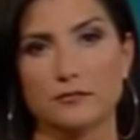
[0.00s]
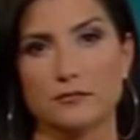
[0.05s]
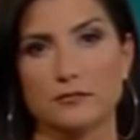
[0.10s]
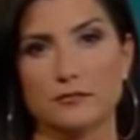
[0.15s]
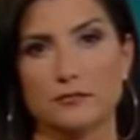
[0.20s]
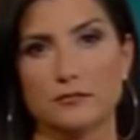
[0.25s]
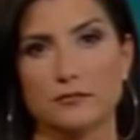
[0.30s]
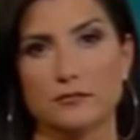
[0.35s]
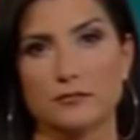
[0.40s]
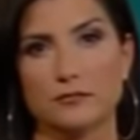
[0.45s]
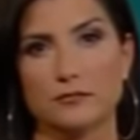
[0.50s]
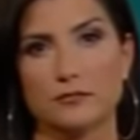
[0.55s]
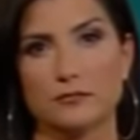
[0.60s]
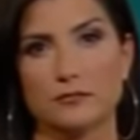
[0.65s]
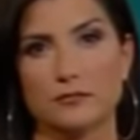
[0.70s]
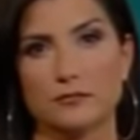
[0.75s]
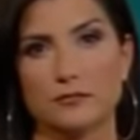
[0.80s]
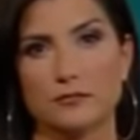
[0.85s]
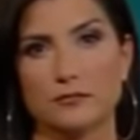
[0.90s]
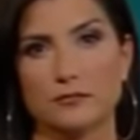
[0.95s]

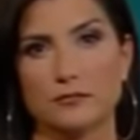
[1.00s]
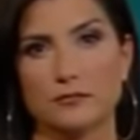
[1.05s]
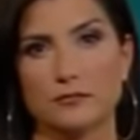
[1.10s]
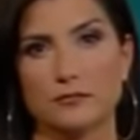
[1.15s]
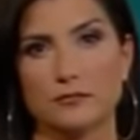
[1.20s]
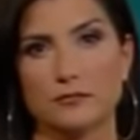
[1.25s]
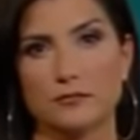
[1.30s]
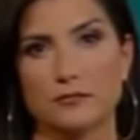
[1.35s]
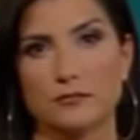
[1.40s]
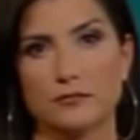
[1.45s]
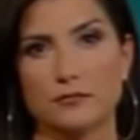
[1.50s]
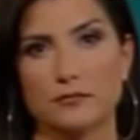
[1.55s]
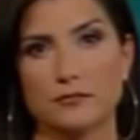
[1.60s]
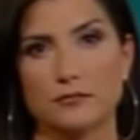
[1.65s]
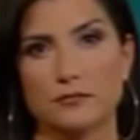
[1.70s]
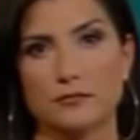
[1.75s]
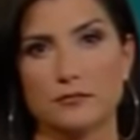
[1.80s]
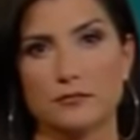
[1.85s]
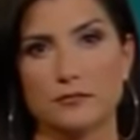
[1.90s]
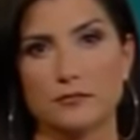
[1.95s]

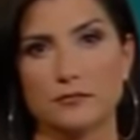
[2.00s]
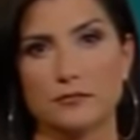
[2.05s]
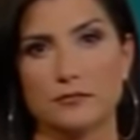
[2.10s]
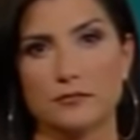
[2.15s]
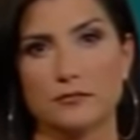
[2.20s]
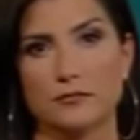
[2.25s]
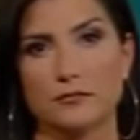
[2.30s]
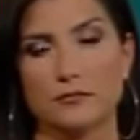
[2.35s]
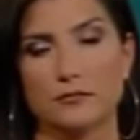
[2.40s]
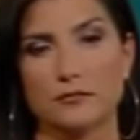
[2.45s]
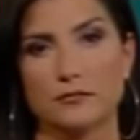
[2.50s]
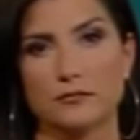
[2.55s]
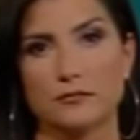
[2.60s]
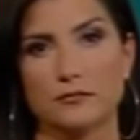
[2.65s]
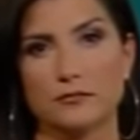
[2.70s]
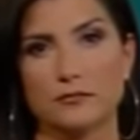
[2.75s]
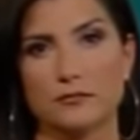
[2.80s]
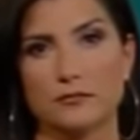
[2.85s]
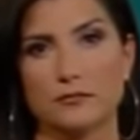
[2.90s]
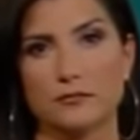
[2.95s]

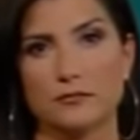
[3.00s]
[no speech]